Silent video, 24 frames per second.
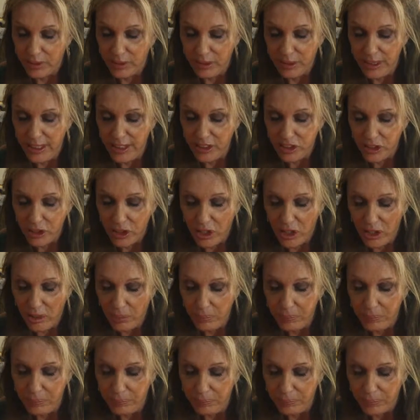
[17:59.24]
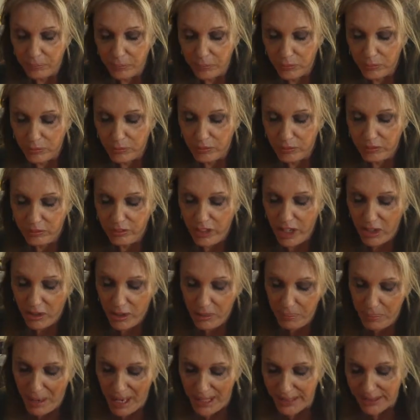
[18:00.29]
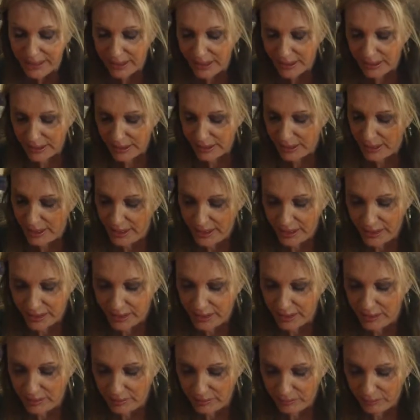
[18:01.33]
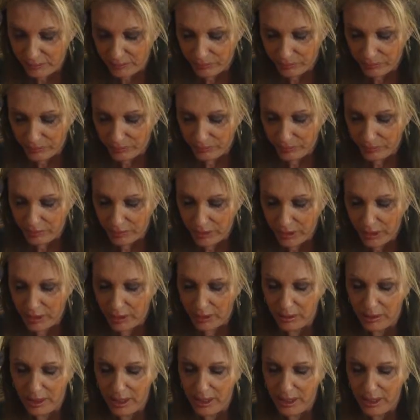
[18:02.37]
These are all very basic things that, and